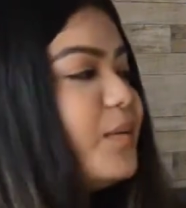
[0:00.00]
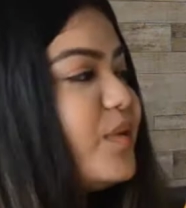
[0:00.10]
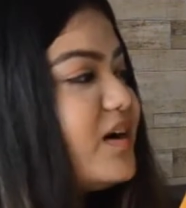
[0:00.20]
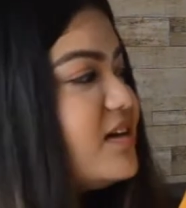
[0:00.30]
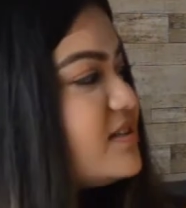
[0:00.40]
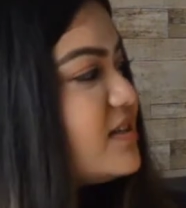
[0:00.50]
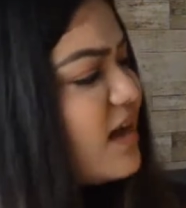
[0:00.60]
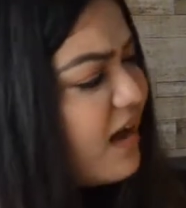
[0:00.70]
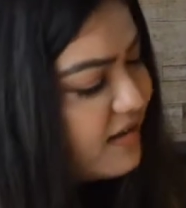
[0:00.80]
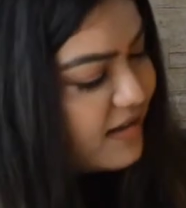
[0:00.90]
but
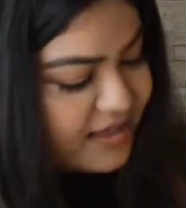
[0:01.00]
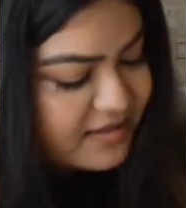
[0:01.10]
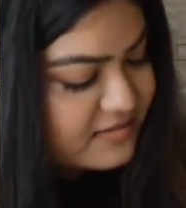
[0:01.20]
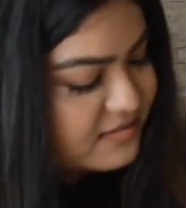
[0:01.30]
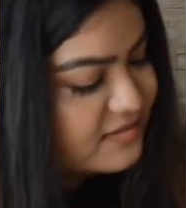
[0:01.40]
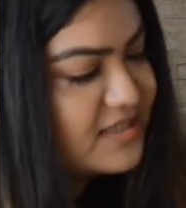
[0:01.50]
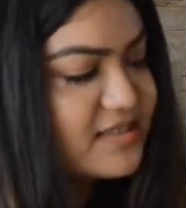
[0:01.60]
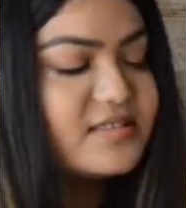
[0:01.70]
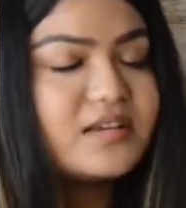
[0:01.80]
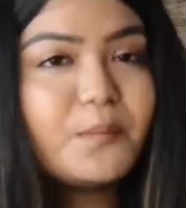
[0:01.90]
yeah like this
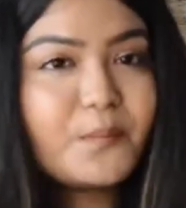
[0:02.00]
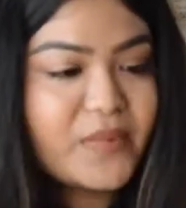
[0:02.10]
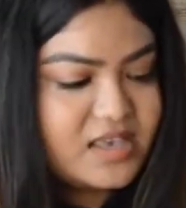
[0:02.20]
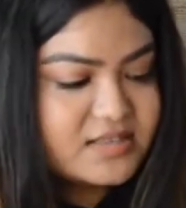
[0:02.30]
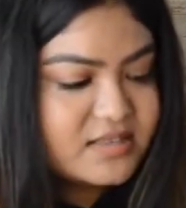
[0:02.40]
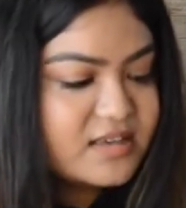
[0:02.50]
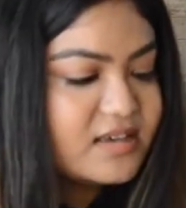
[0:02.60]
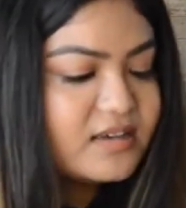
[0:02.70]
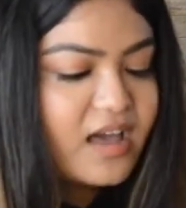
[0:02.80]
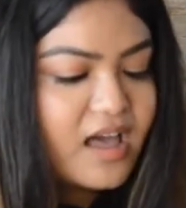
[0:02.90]
is
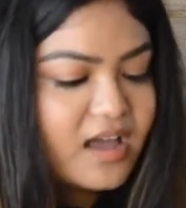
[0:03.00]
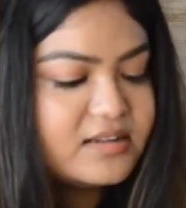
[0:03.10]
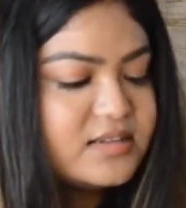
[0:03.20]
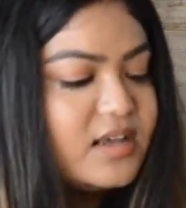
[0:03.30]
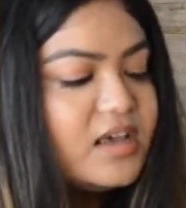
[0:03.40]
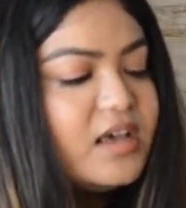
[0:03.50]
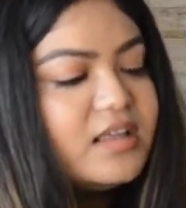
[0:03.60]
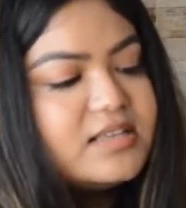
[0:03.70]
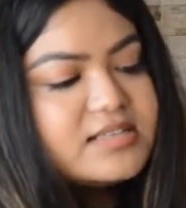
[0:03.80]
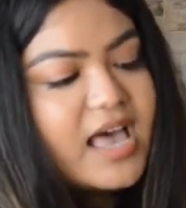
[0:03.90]
amazing and
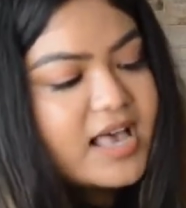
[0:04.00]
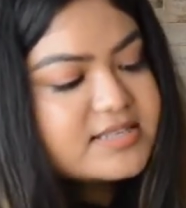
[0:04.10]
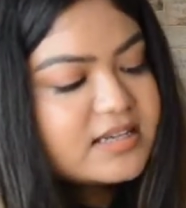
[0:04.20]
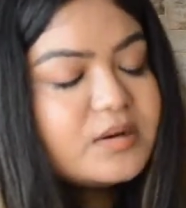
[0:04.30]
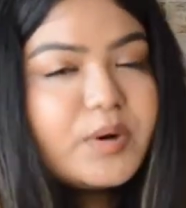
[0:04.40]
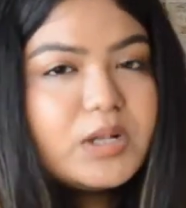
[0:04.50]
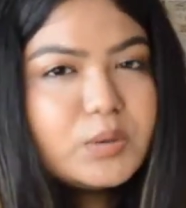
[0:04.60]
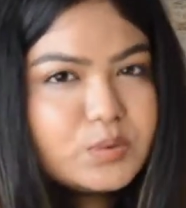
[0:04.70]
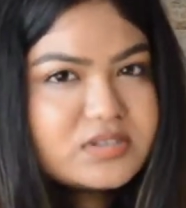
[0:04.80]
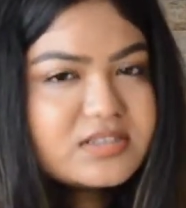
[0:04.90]
this has like a
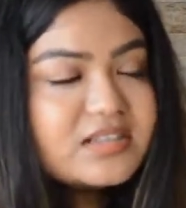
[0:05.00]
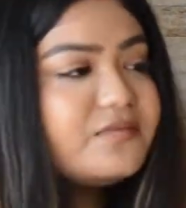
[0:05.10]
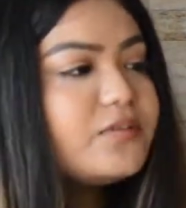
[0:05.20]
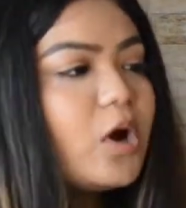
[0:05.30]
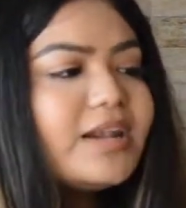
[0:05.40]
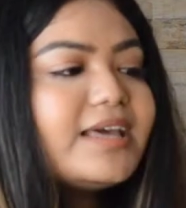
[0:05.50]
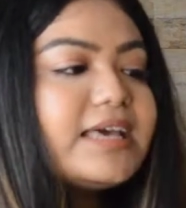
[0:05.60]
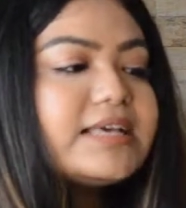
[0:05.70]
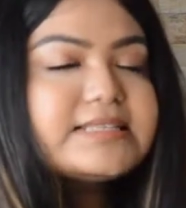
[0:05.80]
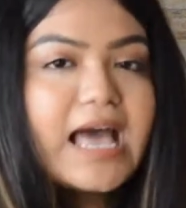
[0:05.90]
balloon sleeve not like
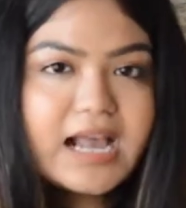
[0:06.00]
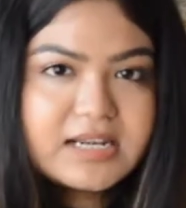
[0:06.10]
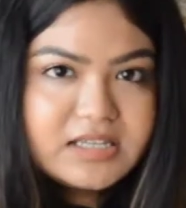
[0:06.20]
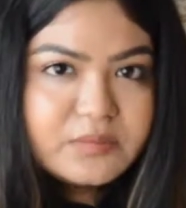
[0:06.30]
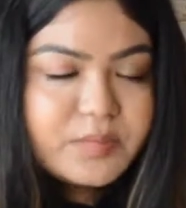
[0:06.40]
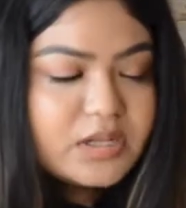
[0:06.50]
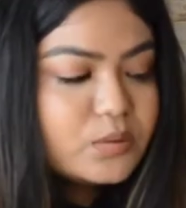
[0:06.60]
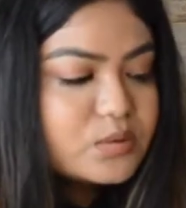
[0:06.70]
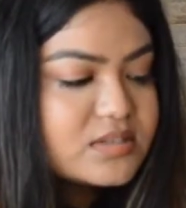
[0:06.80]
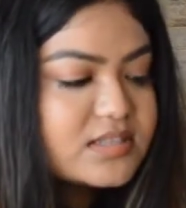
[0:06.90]
exactly a
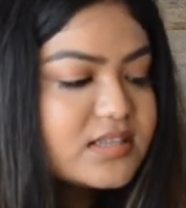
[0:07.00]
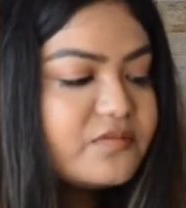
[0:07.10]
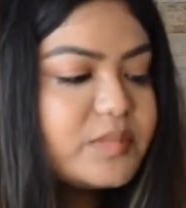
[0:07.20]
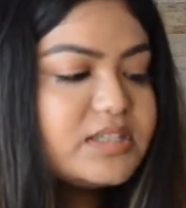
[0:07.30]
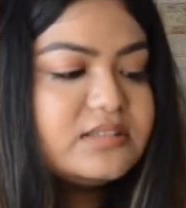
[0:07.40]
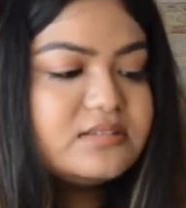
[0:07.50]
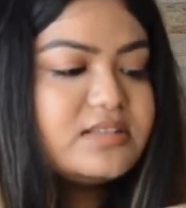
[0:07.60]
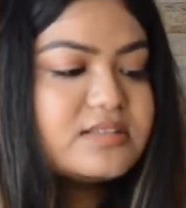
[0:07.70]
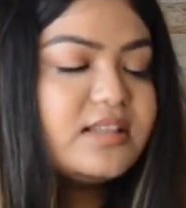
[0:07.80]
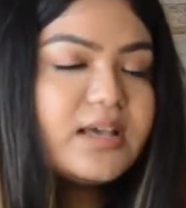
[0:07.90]
balloon sleeve but
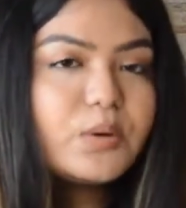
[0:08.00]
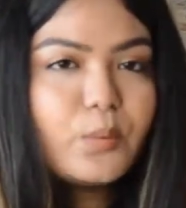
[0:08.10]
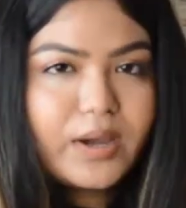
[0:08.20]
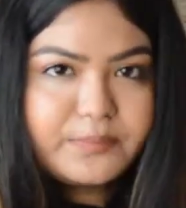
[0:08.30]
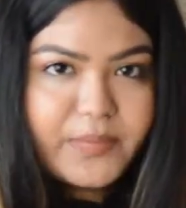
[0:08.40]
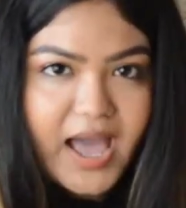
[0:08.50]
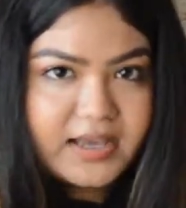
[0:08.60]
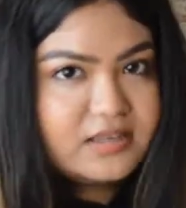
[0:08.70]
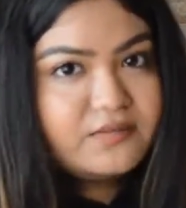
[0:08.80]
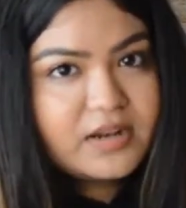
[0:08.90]
this is like quite
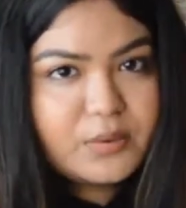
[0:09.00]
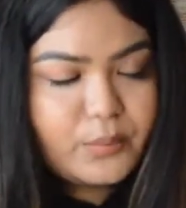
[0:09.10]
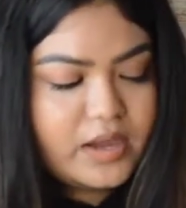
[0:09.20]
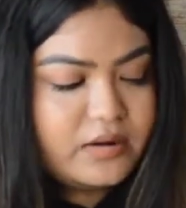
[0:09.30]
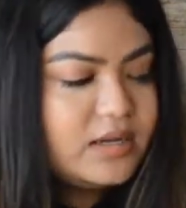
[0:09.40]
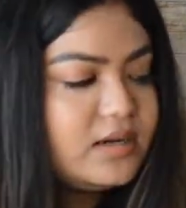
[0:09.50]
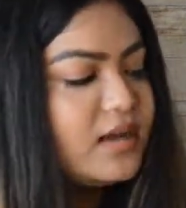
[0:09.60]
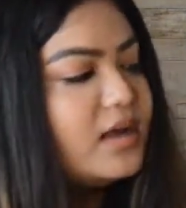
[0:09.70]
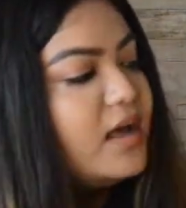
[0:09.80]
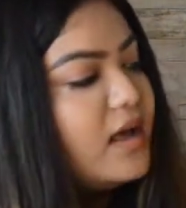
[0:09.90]
baggy when I wear it
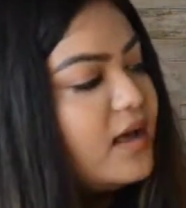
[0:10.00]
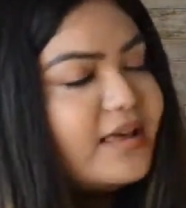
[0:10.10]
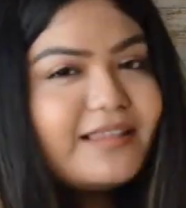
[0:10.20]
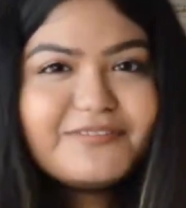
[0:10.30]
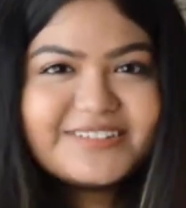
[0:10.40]
and I love